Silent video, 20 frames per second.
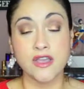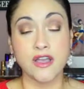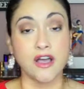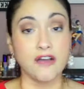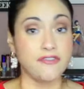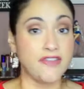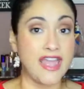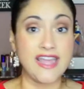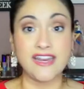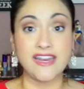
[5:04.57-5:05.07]

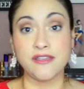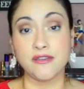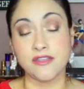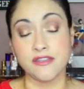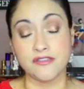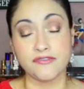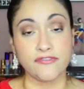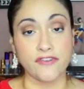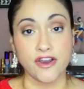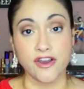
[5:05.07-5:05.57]
of
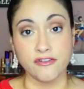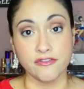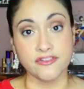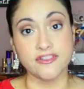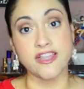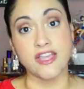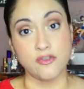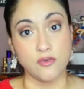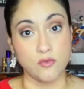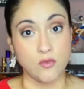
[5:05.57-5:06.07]
any fragrance
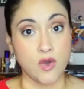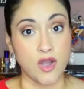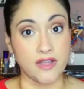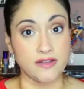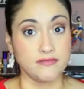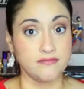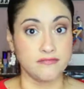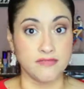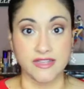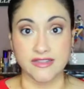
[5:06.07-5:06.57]
that you want.
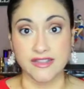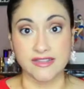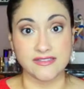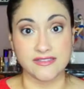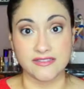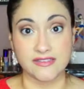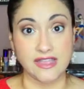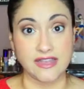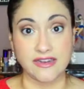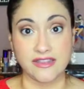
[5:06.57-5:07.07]
Like,
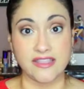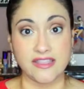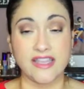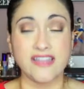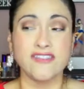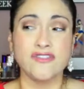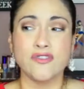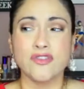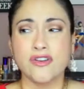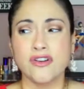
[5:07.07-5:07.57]
that's anything.
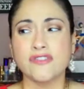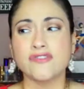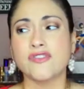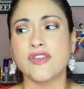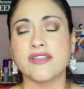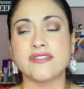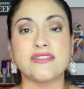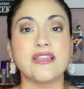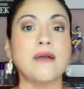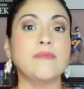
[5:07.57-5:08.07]
And you can also
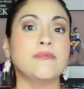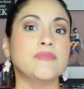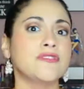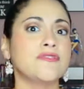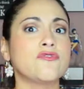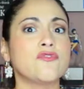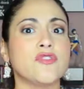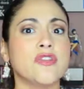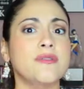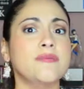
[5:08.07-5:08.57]
get samples
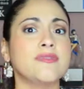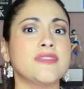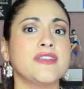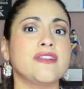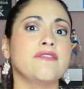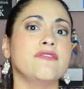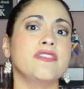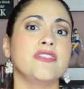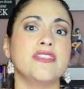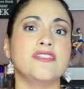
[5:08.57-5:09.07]
of creams and
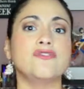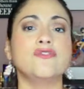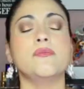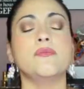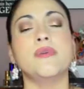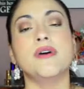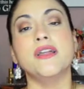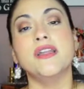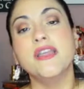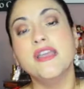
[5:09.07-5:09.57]
everything too,
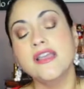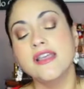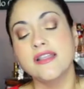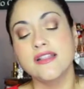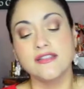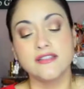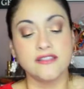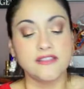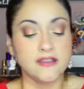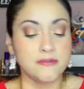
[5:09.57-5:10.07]
but
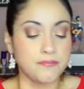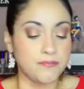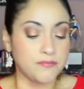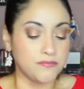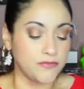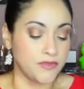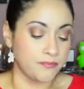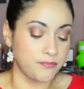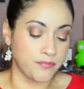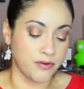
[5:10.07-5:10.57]

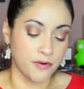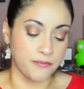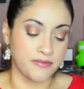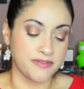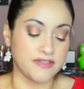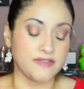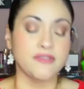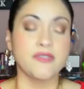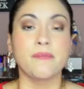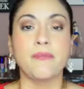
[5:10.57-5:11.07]
the
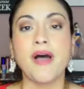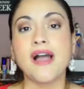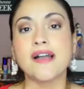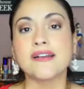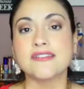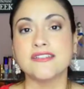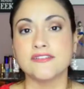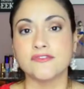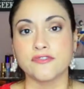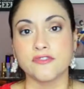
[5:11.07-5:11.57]
purpose of the
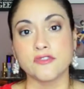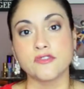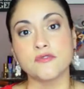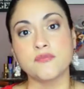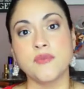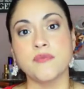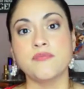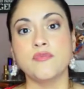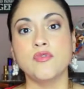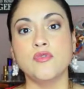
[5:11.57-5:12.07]
box is for those
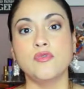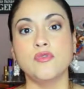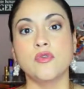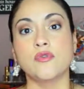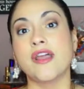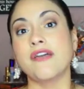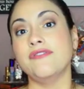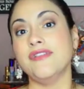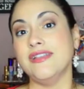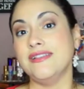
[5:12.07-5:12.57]
people who
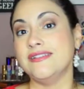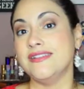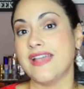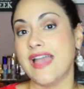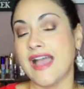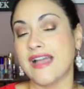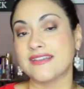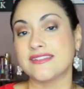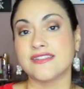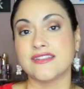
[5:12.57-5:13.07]
don't have easy
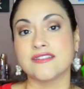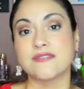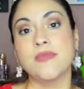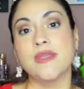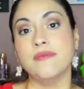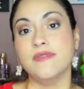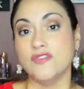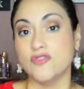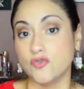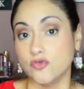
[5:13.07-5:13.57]
access
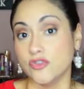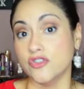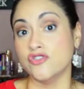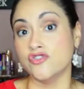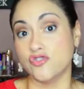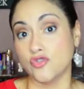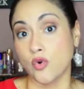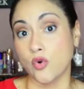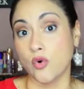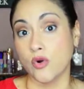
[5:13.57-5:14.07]
maybe to the
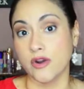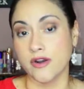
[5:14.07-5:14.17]
store.